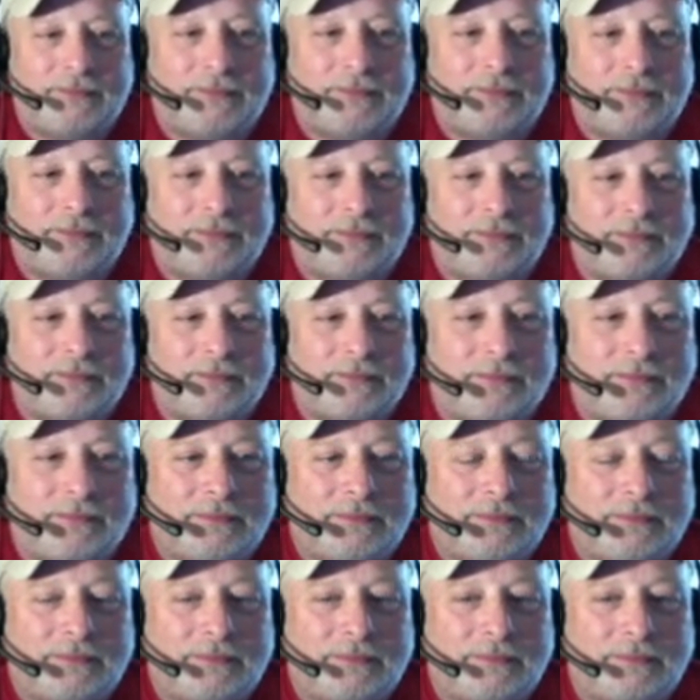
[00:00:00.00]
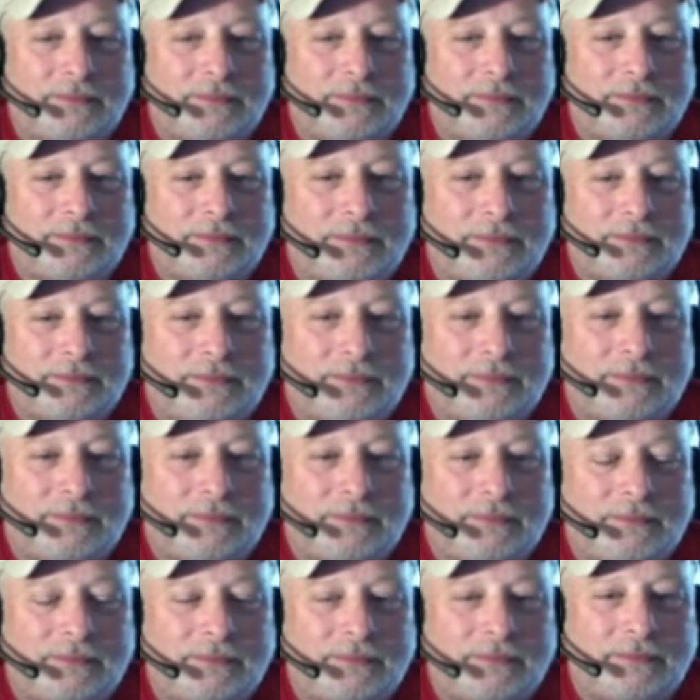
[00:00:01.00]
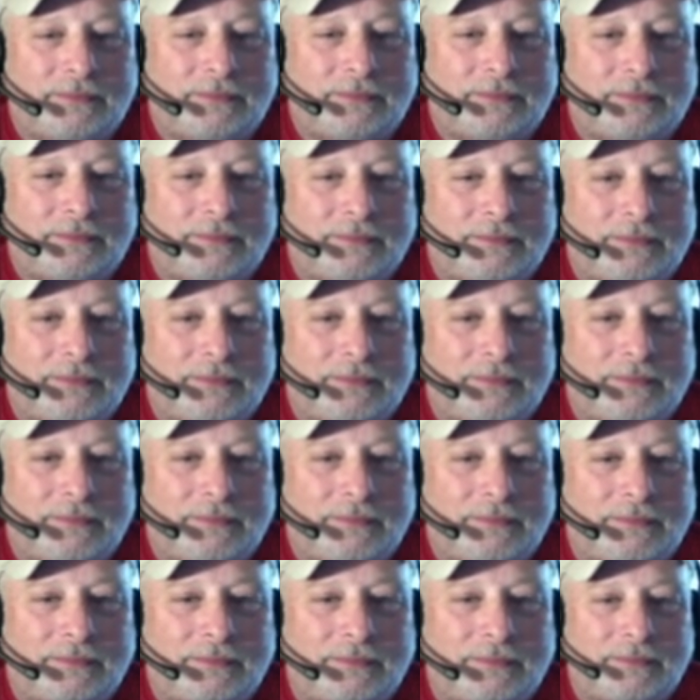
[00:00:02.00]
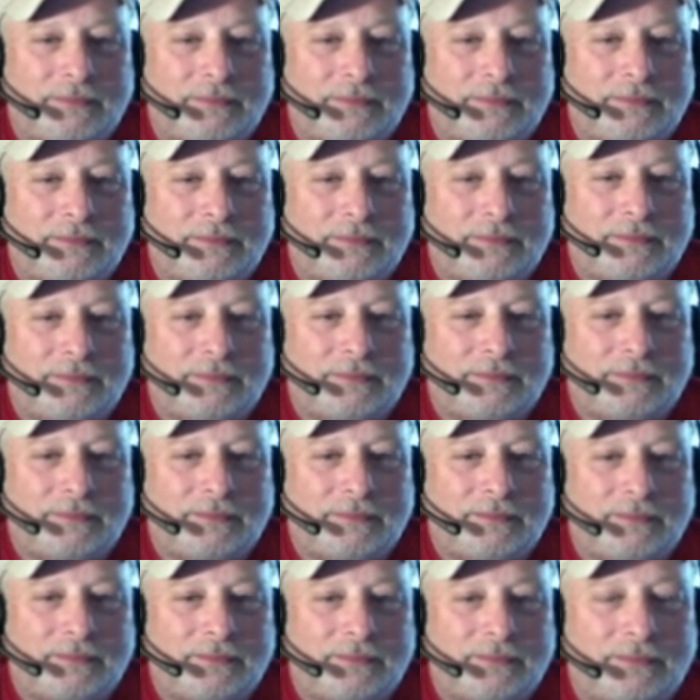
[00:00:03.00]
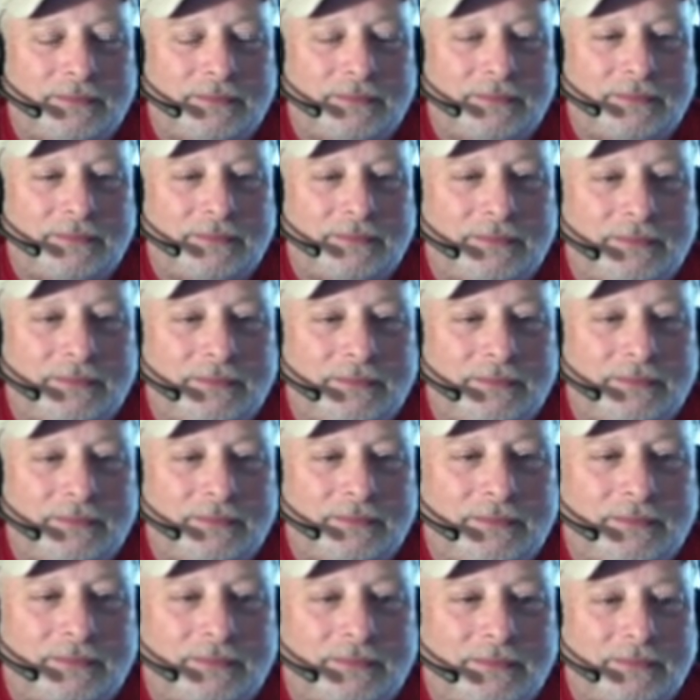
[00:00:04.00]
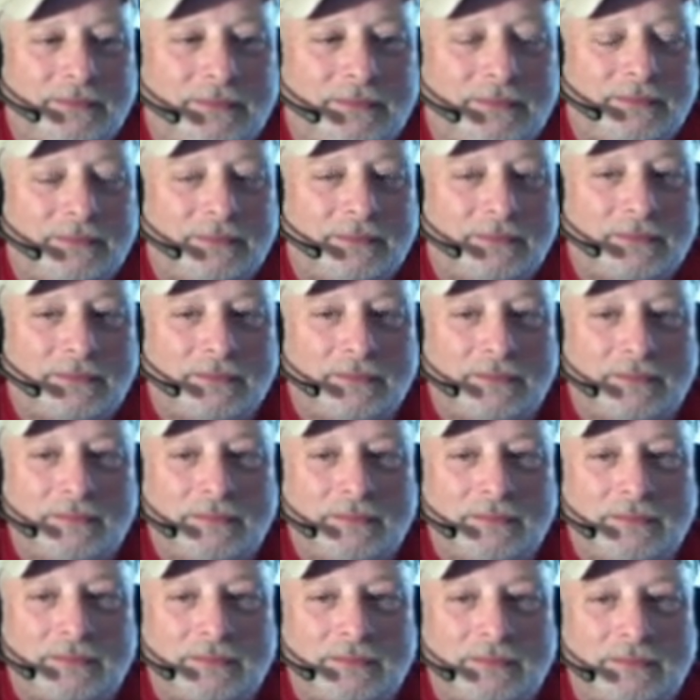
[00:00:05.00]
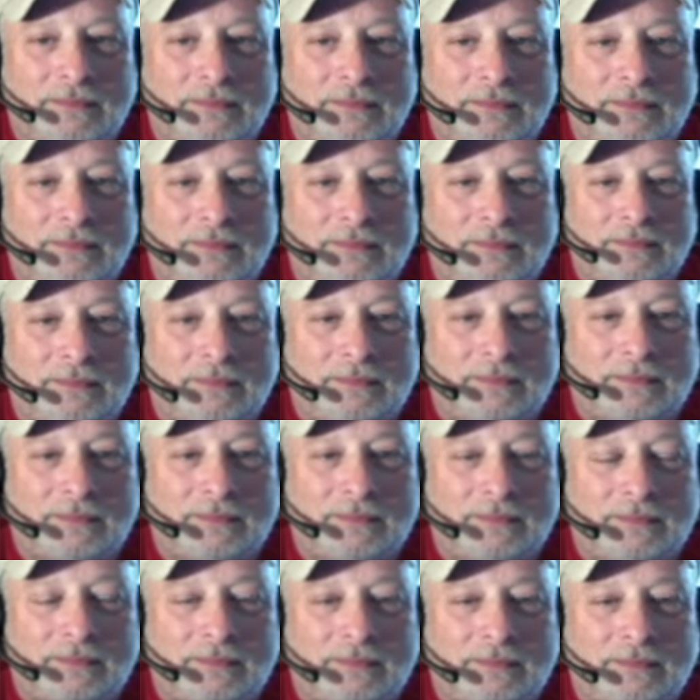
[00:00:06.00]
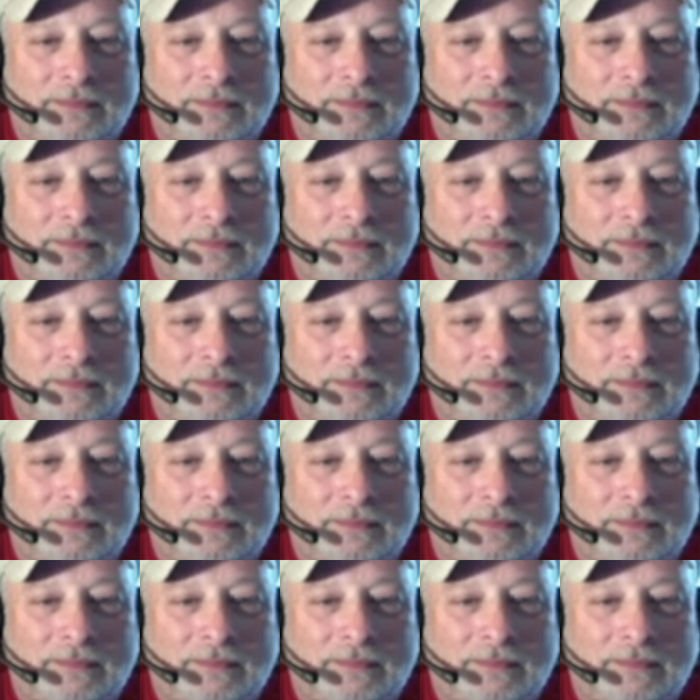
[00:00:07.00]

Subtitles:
No words are spoken by the person on screen.